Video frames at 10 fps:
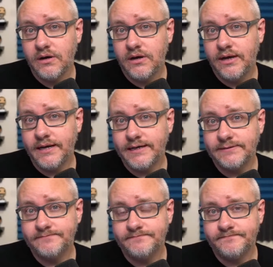
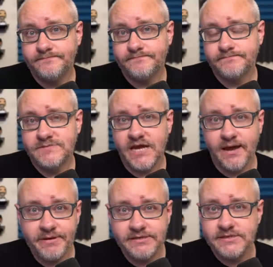um
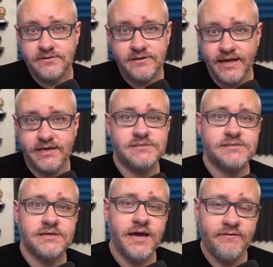topics that you'd like us
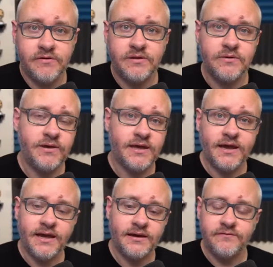to cover that we can
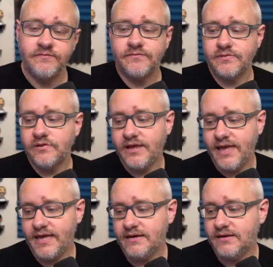kind of look
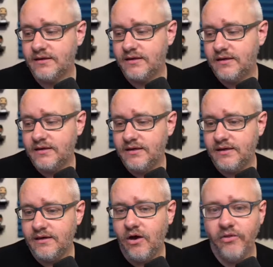at?
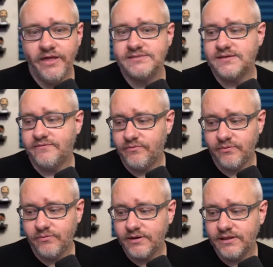All that stuff. We're
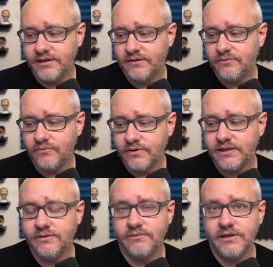really,
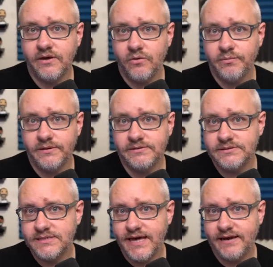really, really open
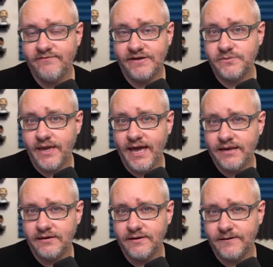to that. In fact, we
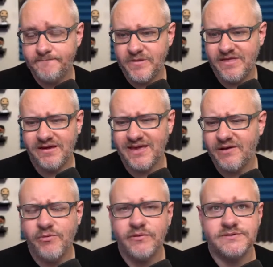had, I think I can't
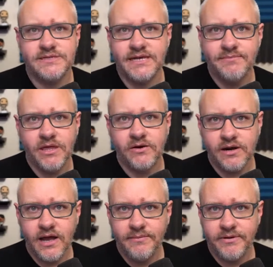remember if it was an email or a
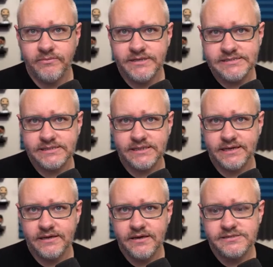comment
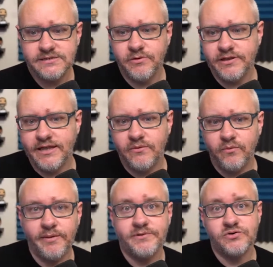recently, someone that
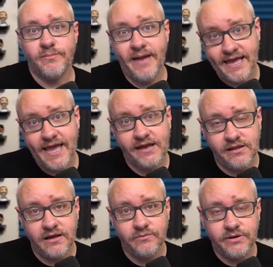went into our back
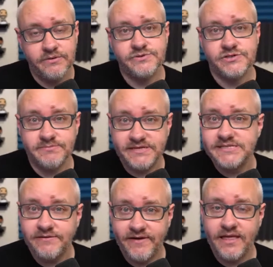catalog when it was just
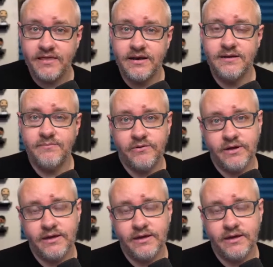myself, Alan, and Mona.